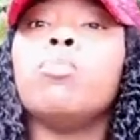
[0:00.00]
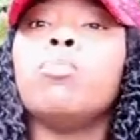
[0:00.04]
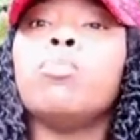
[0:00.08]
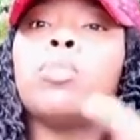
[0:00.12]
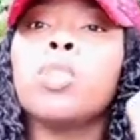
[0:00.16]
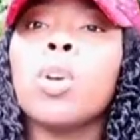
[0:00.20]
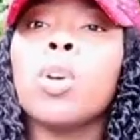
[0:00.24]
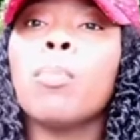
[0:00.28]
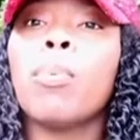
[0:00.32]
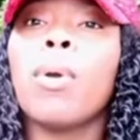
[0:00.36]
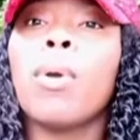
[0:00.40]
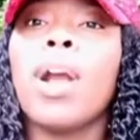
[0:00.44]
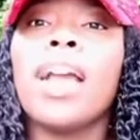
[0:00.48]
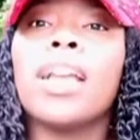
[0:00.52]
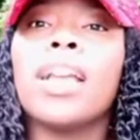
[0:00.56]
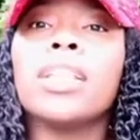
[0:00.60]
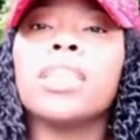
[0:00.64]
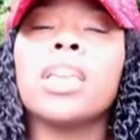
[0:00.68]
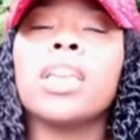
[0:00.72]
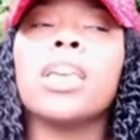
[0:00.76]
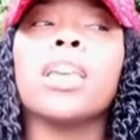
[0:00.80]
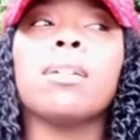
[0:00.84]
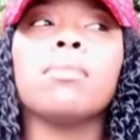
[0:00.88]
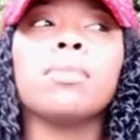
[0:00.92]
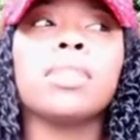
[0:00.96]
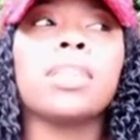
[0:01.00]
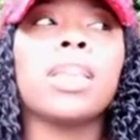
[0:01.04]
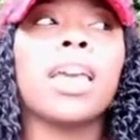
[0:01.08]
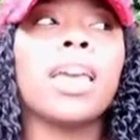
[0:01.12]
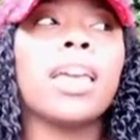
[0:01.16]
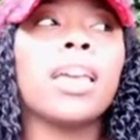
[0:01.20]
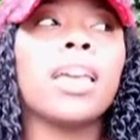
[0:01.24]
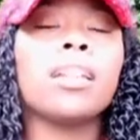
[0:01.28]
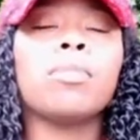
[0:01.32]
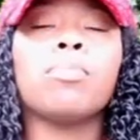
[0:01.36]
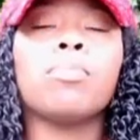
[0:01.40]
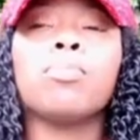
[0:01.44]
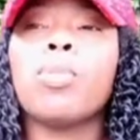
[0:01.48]
so prior to him
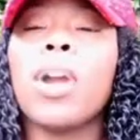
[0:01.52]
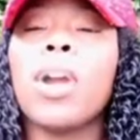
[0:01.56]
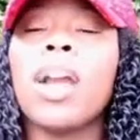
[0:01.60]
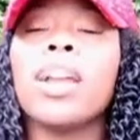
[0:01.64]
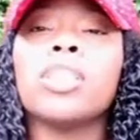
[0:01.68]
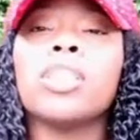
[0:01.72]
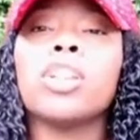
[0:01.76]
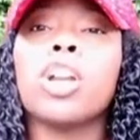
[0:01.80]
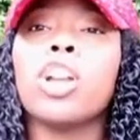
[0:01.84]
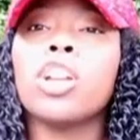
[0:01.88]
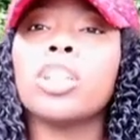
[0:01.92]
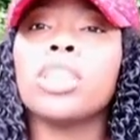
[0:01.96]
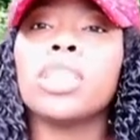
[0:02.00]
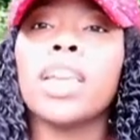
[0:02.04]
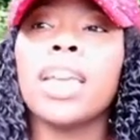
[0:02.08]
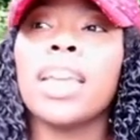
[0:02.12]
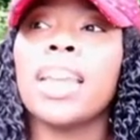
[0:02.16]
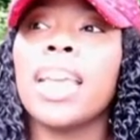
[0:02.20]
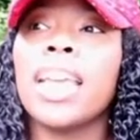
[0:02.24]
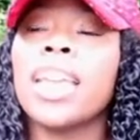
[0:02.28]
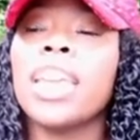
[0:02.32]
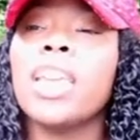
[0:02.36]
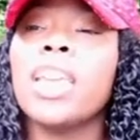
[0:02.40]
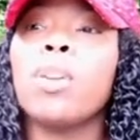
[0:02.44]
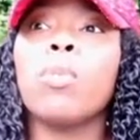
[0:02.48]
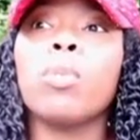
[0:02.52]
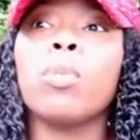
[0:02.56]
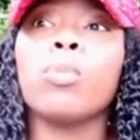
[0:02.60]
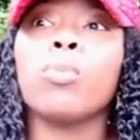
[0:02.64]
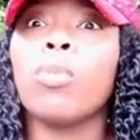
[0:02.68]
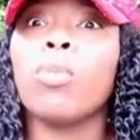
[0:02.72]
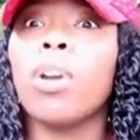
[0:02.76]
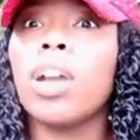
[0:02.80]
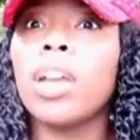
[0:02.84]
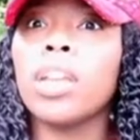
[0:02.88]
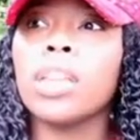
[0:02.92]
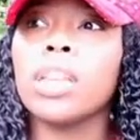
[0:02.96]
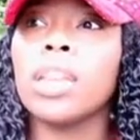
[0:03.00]
saying prior to her saying that he would
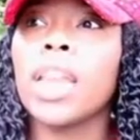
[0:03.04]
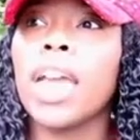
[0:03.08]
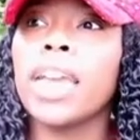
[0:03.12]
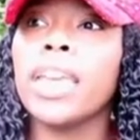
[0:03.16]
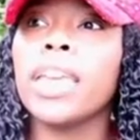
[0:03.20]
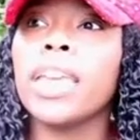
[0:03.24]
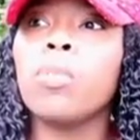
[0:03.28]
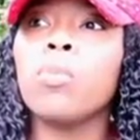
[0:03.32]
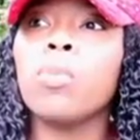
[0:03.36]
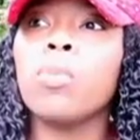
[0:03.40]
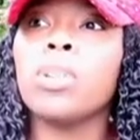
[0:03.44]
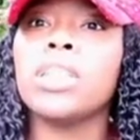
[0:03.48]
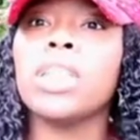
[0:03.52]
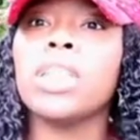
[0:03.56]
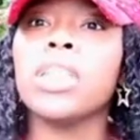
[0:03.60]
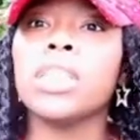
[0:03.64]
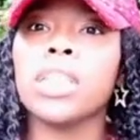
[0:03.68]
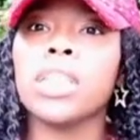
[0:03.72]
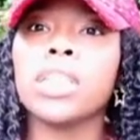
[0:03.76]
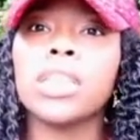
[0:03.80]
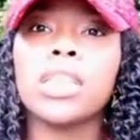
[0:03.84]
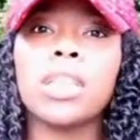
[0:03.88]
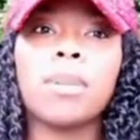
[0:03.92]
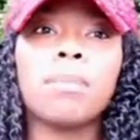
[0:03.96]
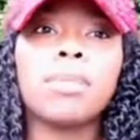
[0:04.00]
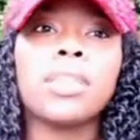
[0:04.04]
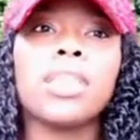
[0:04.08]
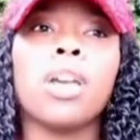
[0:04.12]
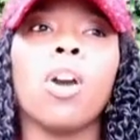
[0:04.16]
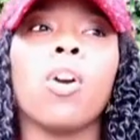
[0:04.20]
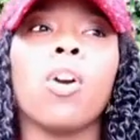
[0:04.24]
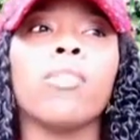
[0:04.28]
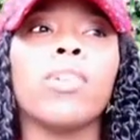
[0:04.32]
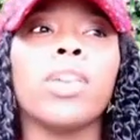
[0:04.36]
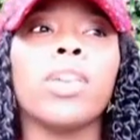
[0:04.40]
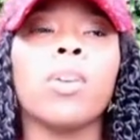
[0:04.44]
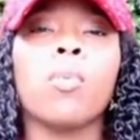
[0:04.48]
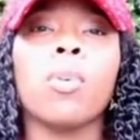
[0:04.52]
run like he would distance
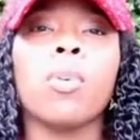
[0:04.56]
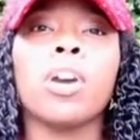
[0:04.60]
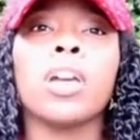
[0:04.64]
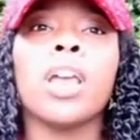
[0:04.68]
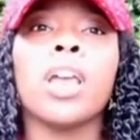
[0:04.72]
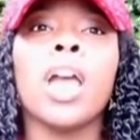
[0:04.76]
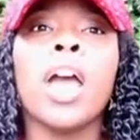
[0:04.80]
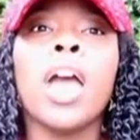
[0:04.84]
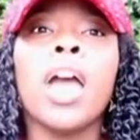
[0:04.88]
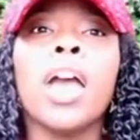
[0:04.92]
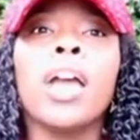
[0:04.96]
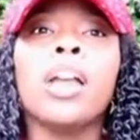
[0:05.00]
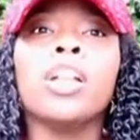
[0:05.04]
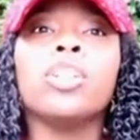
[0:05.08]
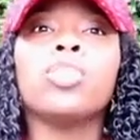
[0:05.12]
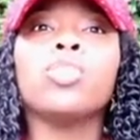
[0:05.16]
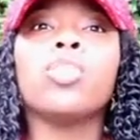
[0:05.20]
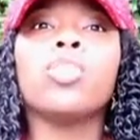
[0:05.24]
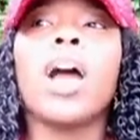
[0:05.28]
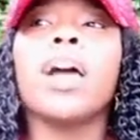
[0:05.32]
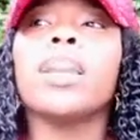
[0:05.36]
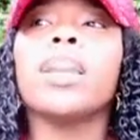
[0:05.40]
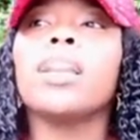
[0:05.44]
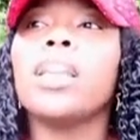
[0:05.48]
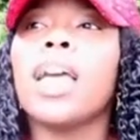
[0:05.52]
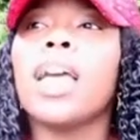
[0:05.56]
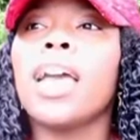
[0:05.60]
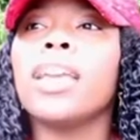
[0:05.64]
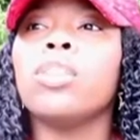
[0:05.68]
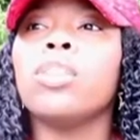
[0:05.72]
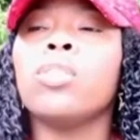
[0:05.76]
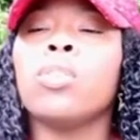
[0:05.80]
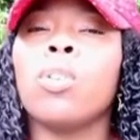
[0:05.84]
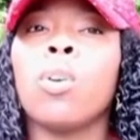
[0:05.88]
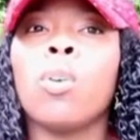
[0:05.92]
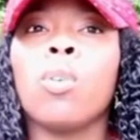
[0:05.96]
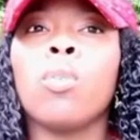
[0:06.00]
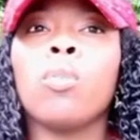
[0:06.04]
himself he would try to
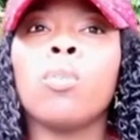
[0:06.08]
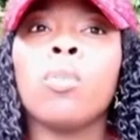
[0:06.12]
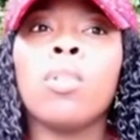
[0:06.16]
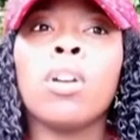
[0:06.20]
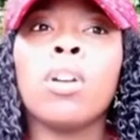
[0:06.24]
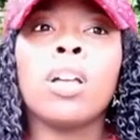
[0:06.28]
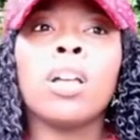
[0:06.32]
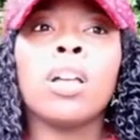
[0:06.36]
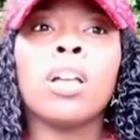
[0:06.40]
like you know